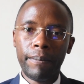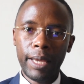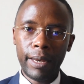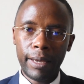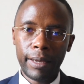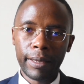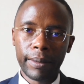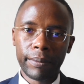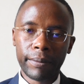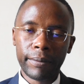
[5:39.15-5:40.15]

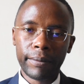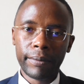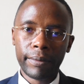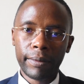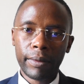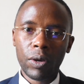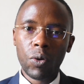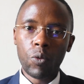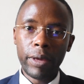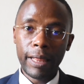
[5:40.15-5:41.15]
Meaning,
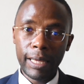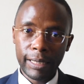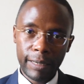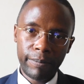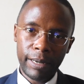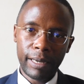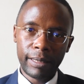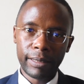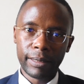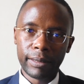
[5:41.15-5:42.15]
with these
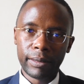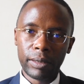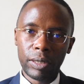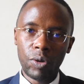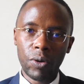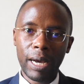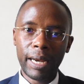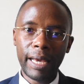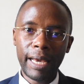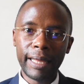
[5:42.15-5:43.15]
implants, you
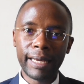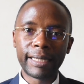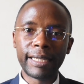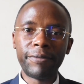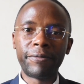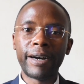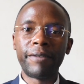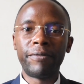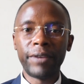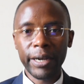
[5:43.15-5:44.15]
can either see
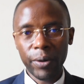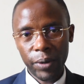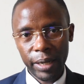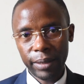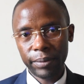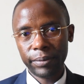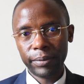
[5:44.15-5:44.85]
far very well,